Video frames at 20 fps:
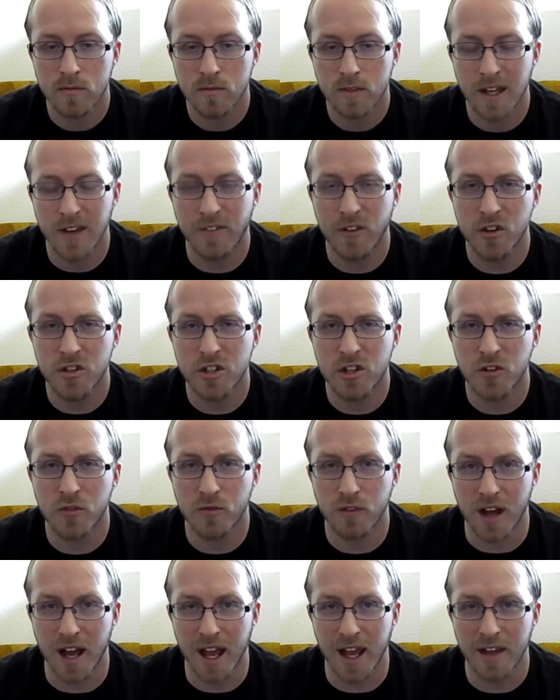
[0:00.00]
If you
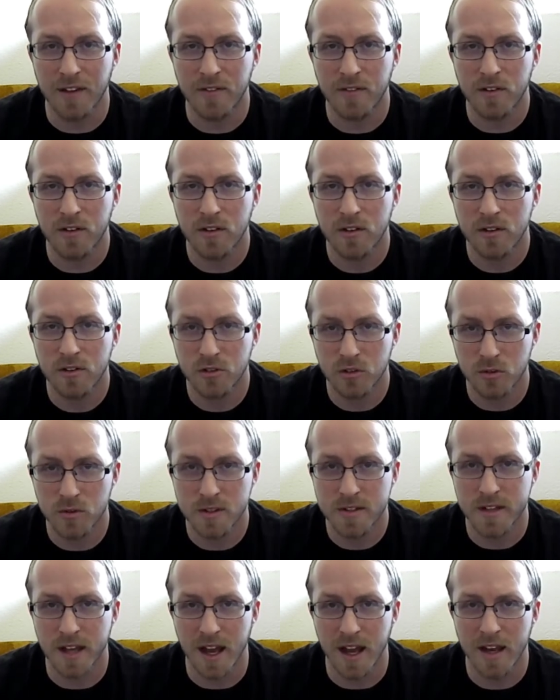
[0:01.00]
survive
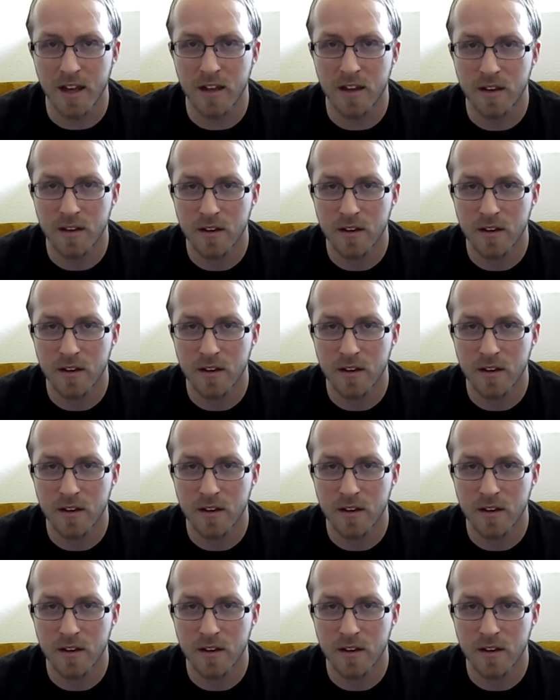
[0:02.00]
suicide,